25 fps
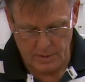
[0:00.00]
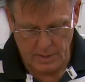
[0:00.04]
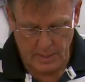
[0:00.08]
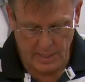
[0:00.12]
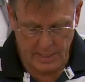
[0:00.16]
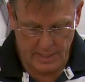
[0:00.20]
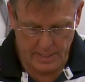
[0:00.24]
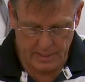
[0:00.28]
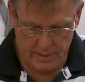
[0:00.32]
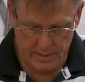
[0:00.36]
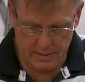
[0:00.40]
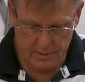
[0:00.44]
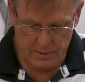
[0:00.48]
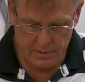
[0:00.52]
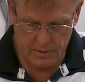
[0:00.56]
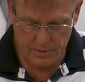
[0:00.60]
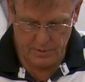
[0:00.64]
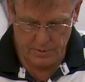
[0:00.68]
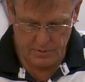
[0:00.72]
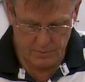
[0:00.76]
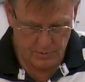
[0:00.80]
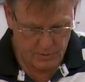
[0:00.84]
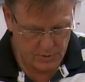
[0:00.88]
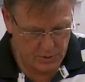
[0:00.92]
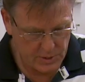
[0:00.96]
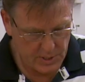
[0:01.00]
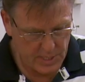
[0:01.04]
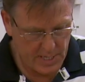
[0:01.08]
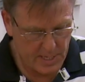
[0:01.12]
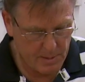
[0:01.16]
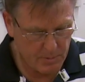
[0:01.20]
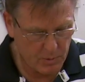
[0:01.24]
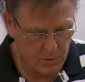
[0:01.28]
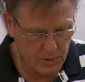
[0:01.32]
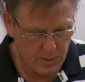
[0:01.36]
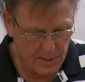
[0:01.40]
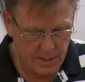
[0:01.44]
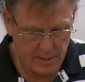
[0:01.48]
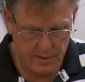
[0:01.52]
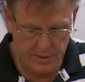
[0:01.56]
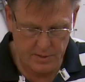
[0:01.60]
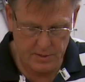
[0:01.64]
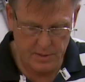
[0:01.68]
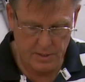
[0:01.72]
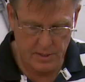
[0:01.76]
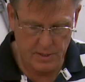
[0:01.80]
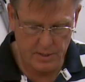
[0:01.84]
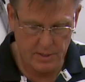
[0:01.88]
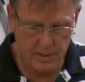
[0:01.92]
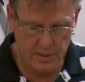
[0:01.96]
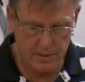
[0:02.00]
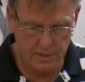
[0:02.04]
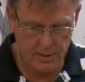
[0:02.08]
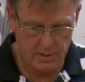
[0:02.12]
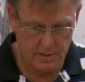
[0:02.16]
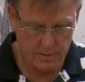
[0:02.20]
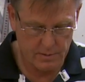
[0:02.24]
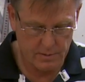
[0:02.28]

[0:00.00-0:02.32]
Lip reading: and same on the other side.